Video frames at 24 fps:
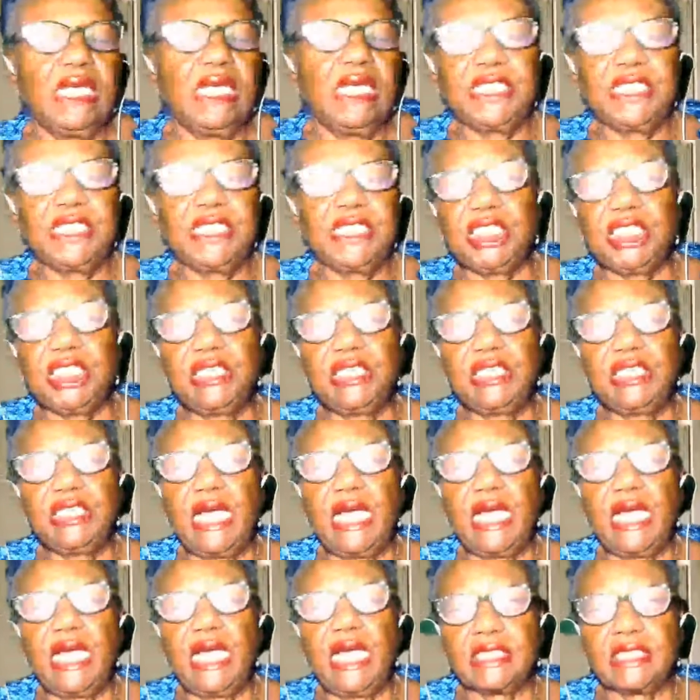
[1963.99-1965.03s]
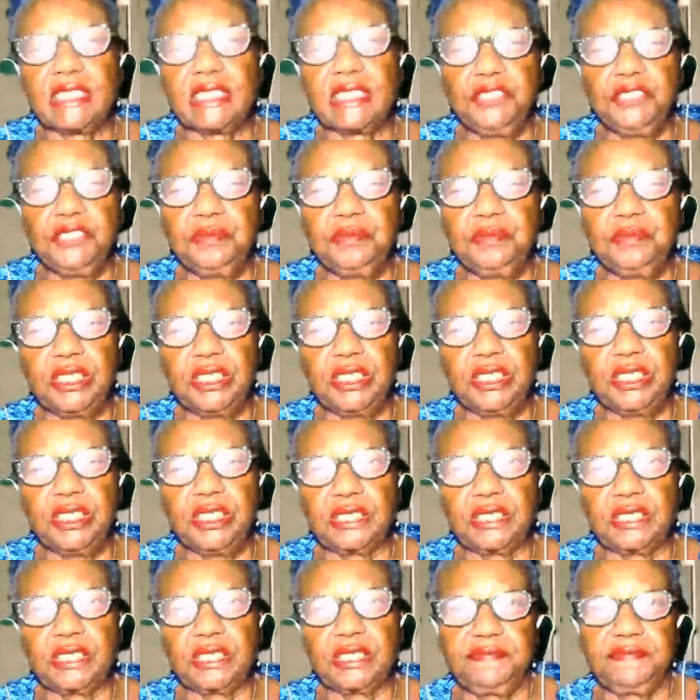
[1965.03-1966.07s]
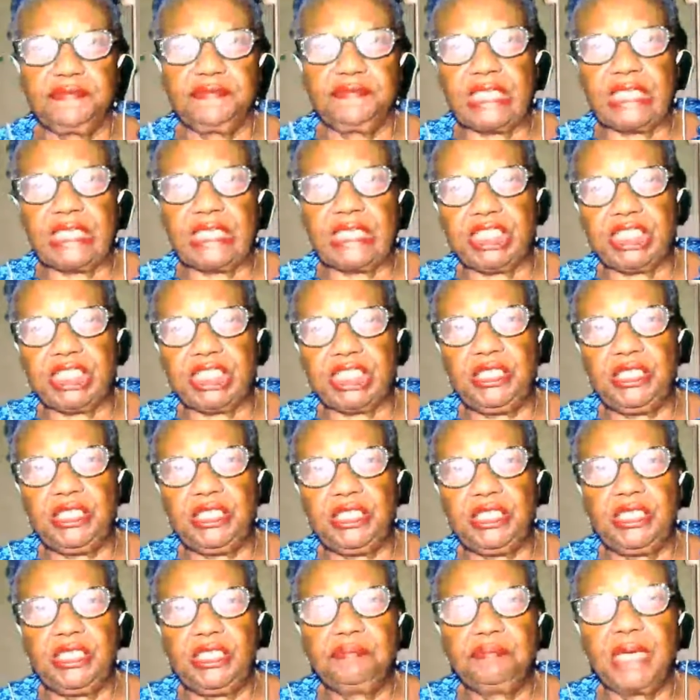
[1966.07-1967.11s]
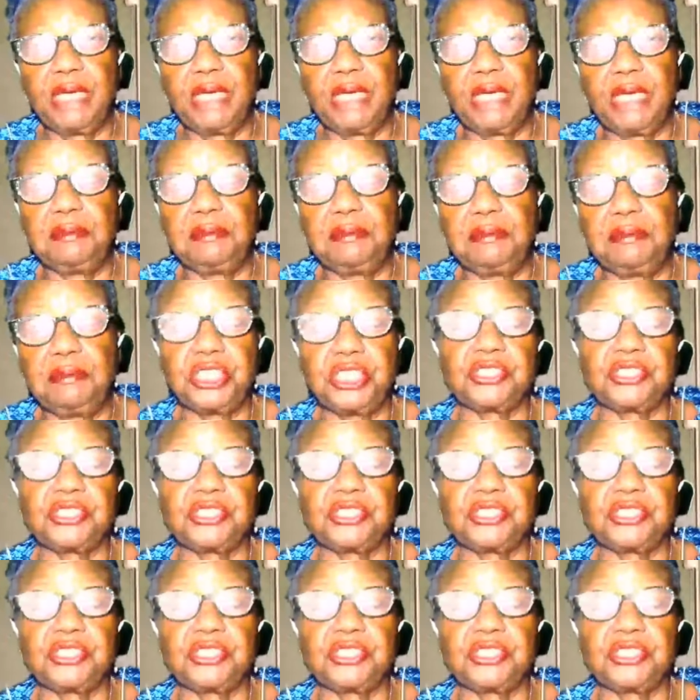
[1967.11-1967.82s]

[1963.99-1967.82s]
and she has a new book that she published,